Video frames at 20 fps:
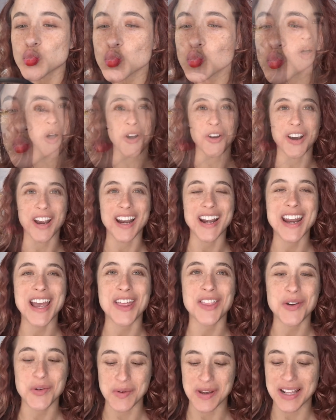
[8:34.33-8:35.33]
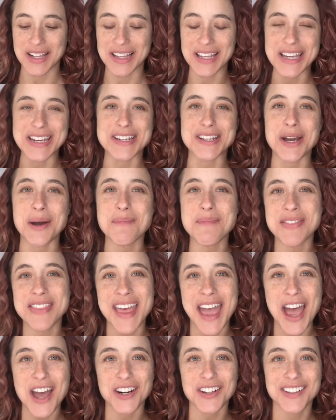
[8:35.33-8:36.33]
All right, now that we cleaned up
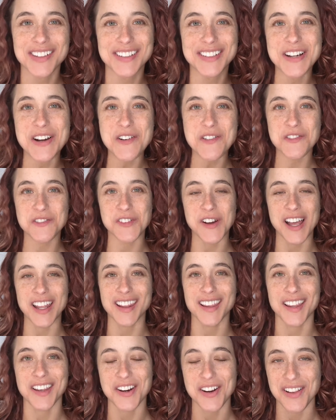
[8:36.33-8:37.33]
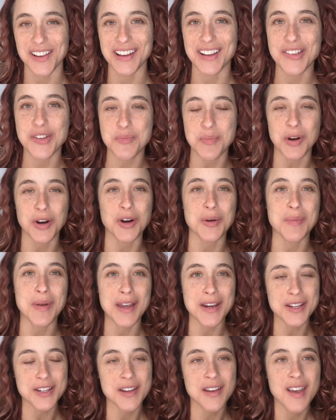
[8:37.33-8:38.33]
that fun little
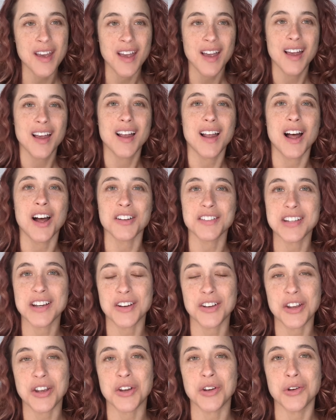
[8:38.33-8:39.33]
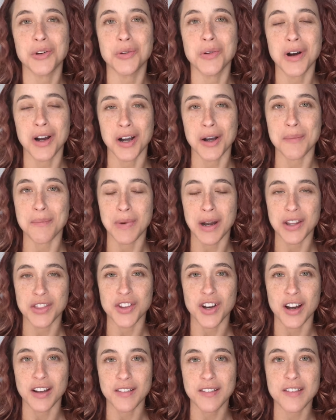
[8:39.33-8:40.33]
experiment, I'll tell you my
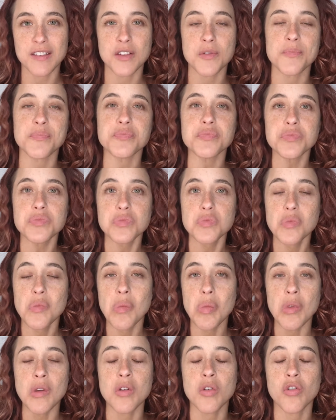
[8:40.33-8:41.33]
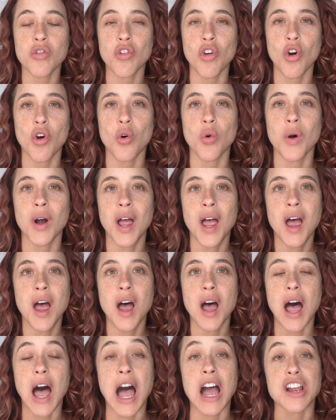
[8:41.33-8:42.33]
thoughts. So
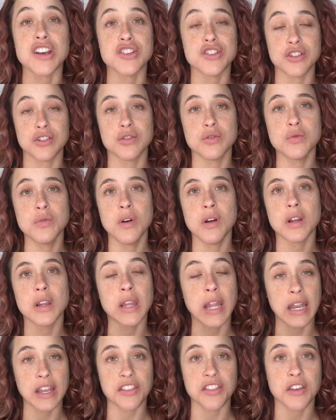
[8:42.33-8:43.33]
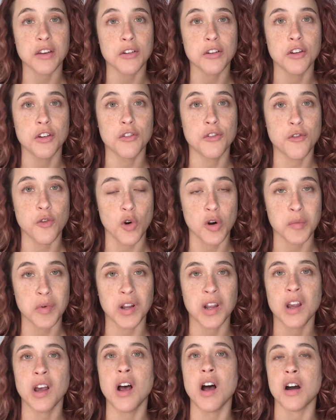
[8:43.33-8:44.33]
I do like the
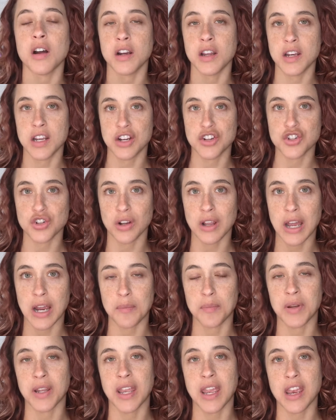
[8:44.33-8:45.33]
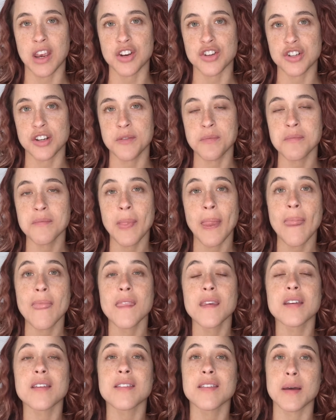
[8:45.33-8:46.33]
formula on initial application.
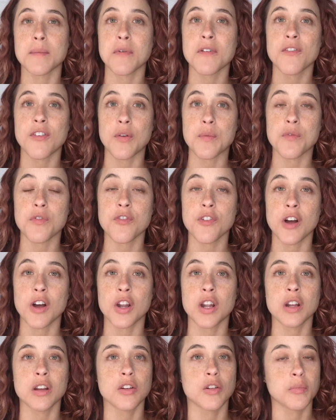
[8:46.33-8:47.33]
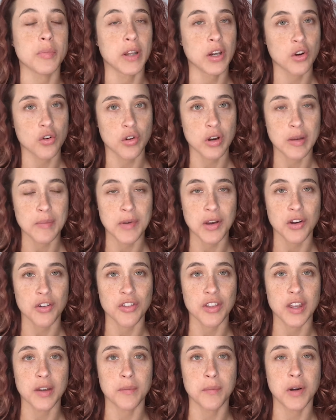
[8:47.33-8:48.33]
Some of them felt a little bit creamier
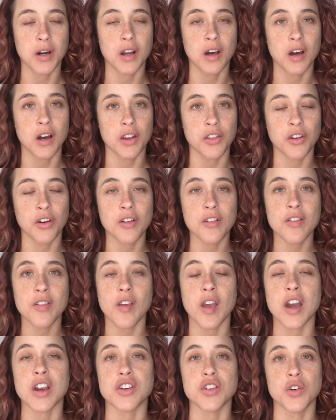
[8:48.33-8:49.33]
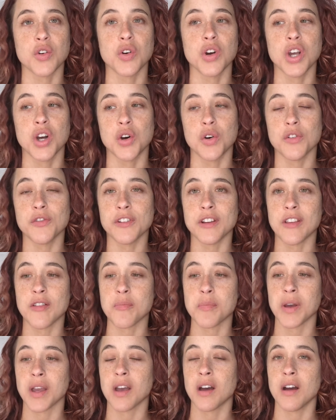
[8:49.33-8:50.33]
than others. I don't know if it's
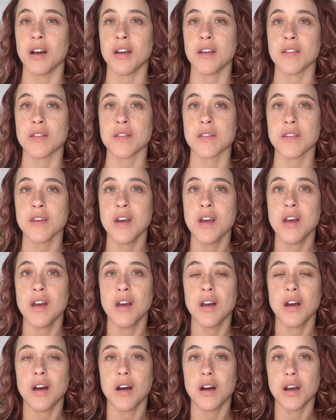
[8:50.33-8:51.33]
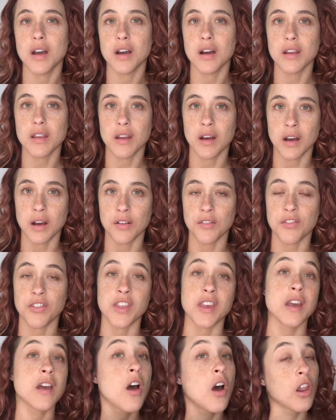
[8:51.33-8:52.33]
because of
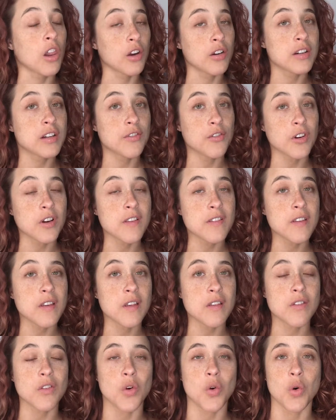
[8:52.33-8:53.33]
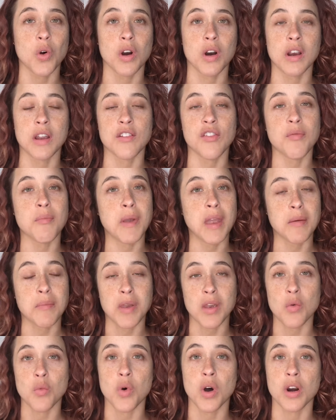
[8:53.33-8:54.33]
the color differences or if
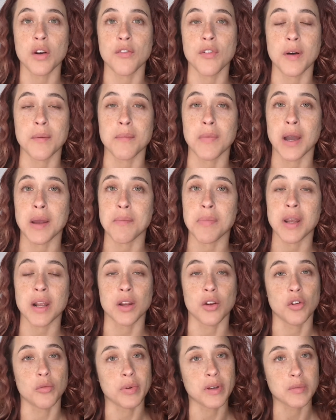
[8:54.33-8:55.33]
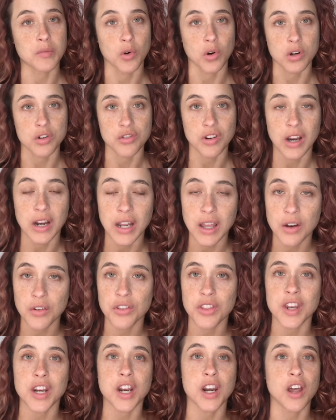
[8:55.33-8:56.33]
maybe one of them might be a little bit more dried out
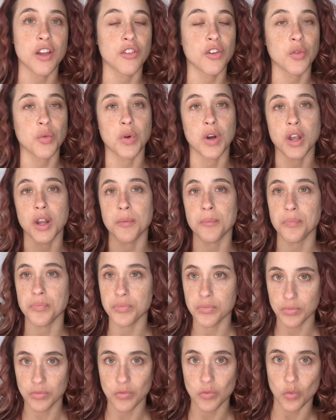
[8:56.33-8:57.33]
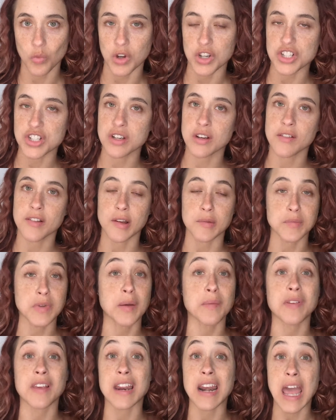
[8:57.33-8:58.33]
than another one, which
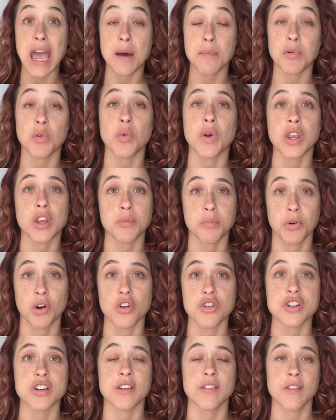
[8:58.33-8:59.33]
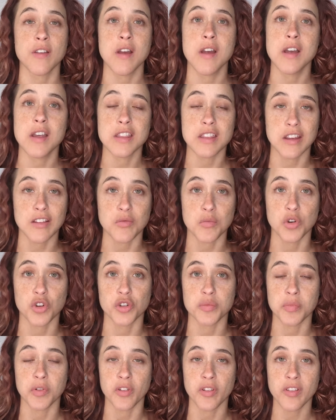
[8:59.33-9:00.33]
sometimes can happen when you purchase these
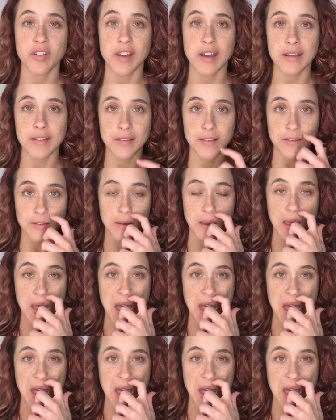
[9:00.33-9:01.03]
multiple sets.